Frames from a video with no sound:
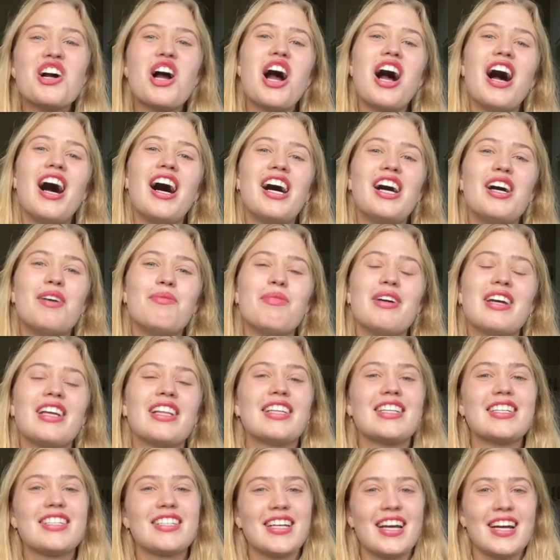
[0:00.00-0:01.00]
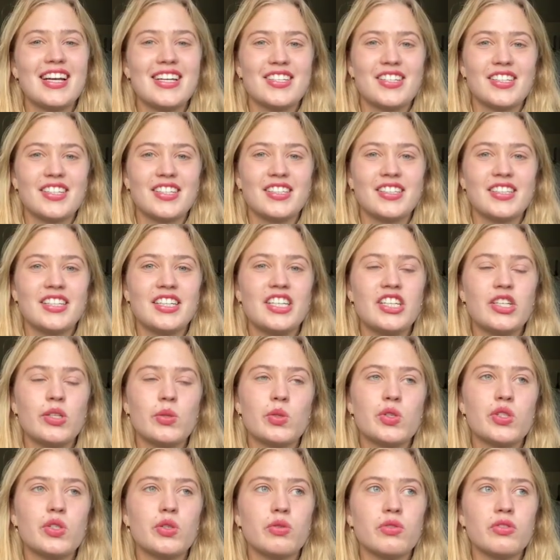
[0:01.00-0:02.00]
At least as an EU
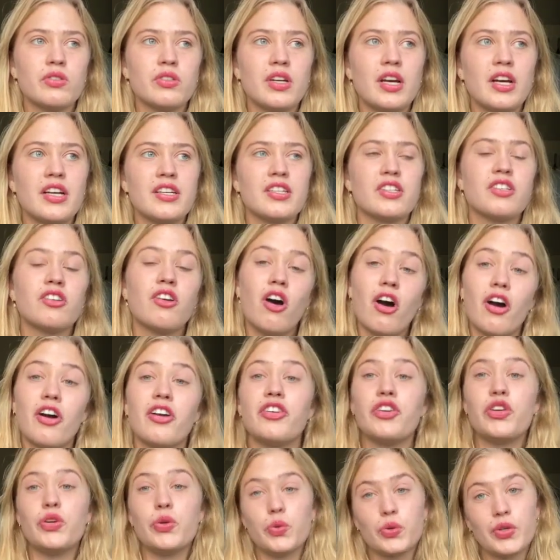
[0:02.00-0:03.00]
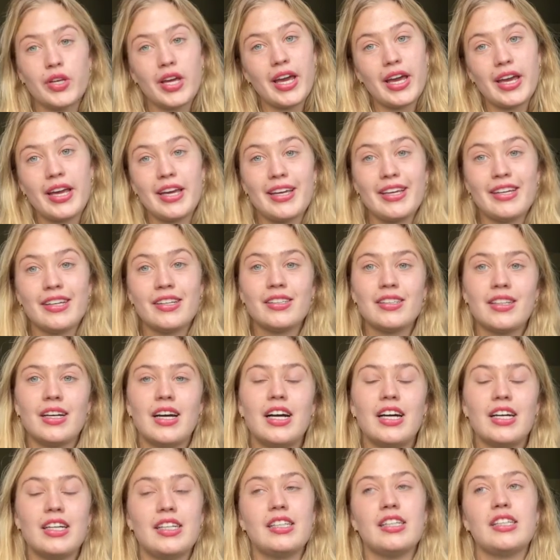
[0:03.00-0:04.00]
student, as a non-UK
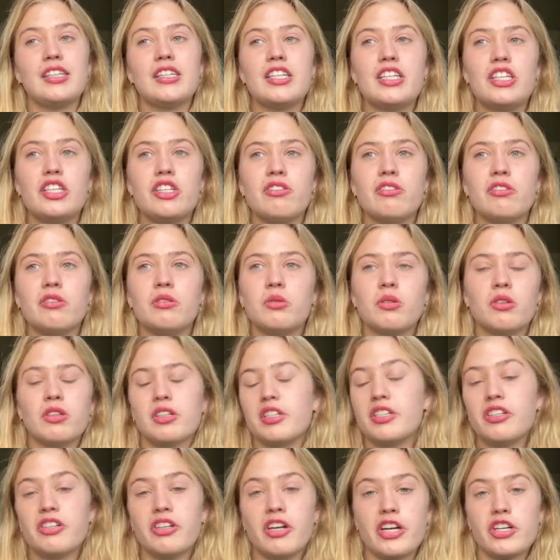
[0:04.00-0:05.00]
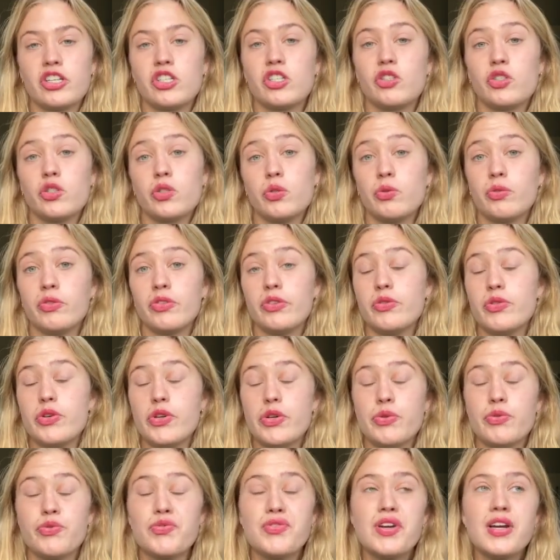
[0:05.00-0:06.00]
EU or international student you
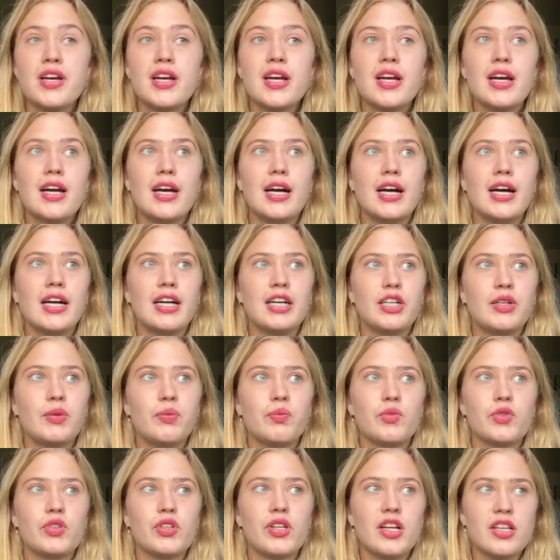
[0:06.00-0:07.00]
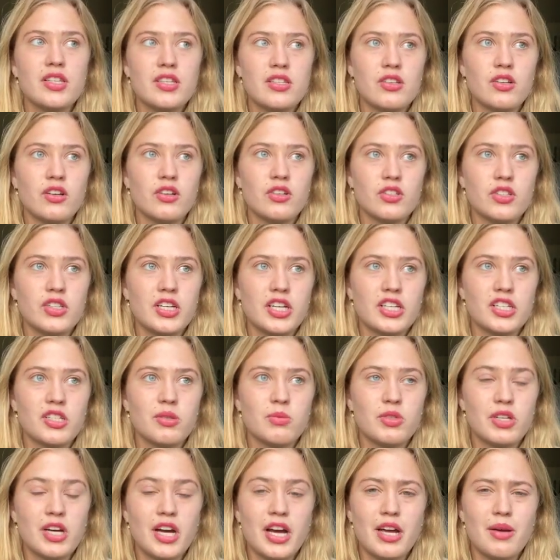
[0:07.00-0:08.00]
do. So that also takes some
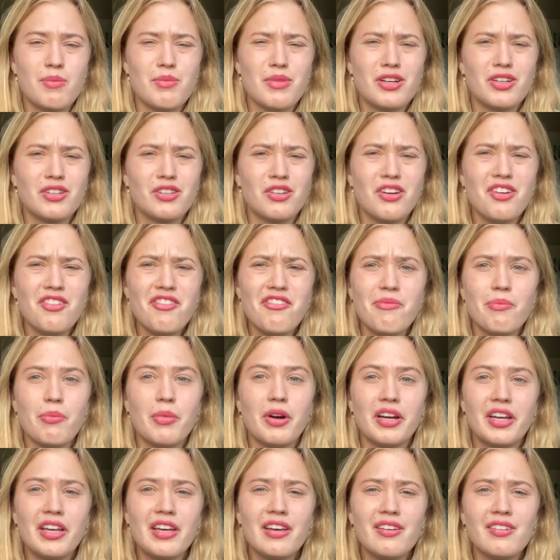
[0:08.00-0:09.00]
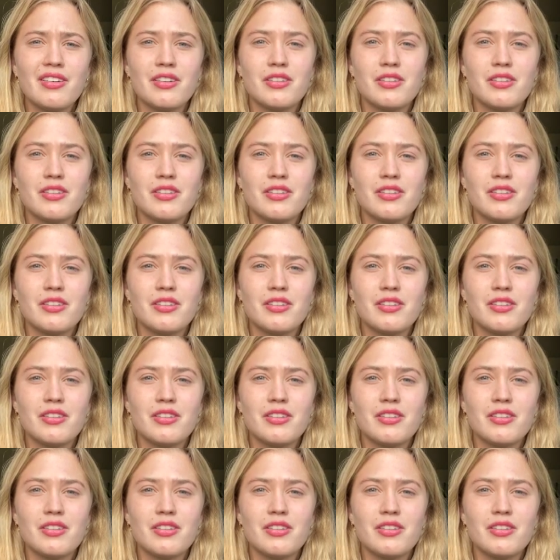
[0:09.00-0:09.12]
time and a lot of money.